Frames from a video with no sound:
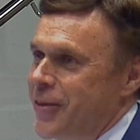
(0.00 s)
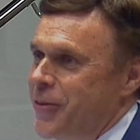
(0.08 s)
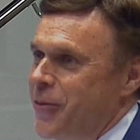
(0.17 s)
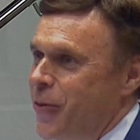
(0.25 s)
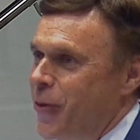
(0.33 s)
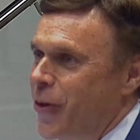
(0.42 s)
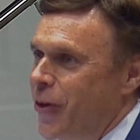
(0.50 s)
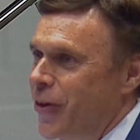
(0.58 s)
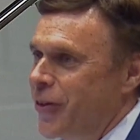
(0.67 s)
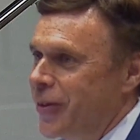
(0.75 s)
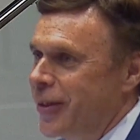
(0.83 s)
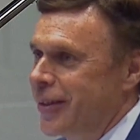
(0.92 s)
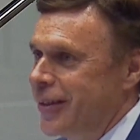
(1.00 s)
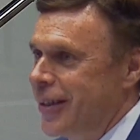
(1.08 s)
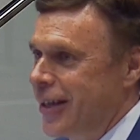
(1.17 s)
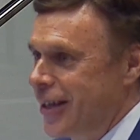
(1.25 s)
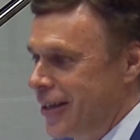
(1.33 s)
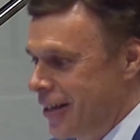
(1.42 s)
nor
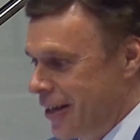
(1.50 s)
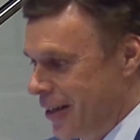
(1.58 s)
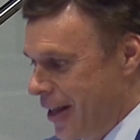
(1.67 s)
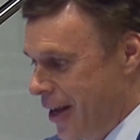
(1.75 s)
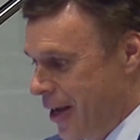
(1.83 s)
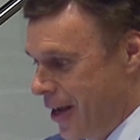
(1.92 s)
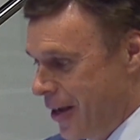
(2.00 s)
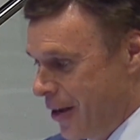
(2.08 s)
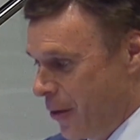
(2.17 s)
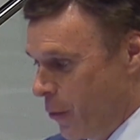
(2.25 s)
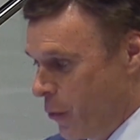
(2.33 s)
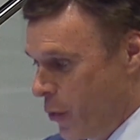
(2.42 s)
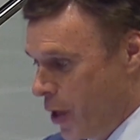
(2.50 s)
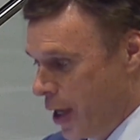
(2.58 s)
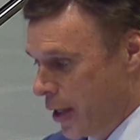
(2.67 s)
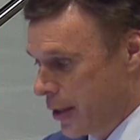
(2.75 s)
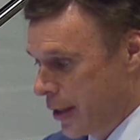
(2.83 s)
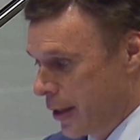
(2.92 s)
did they
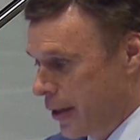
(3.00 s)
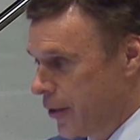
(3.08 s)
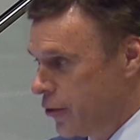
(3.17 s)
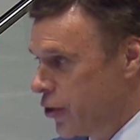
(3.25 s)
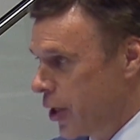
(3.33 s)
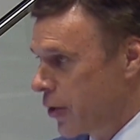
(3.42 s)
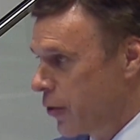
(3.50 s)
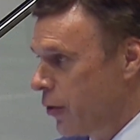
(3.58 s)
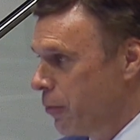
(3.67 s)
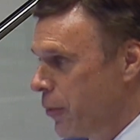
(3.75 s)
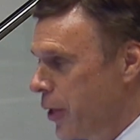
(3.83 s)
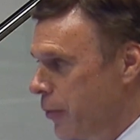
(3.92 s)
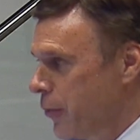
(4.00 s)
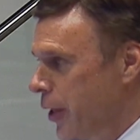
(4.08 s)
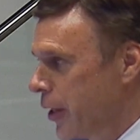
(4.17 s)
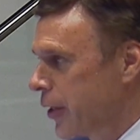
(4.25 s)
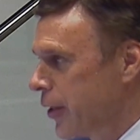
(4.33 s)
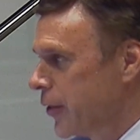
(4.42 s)
want the general
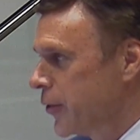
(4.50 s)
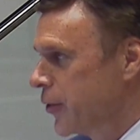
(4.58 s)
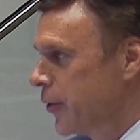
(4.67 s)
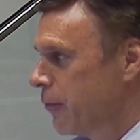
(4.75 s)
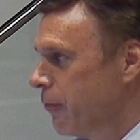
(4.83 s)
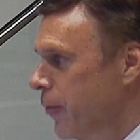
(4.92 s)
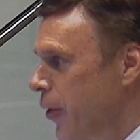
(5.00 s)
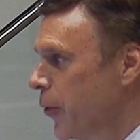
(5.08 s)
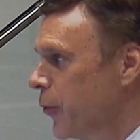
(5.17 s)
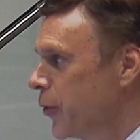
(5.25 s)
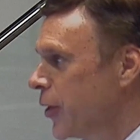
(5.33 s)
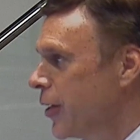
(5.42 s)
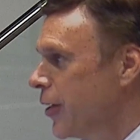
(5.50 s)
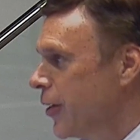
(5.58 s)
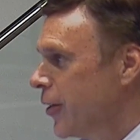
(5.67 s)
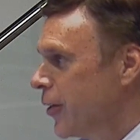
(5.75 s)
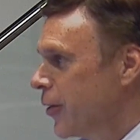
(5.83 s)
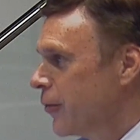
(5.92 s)
public to vote
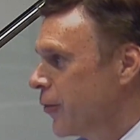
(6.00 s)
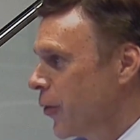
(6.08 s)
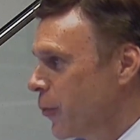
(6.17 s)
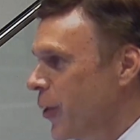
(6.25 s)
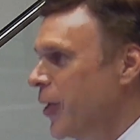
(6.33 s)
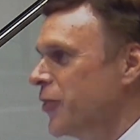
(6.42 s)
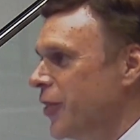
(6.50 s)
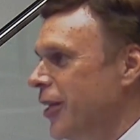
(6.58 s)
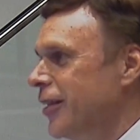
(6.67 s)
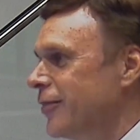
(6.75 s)
for the president.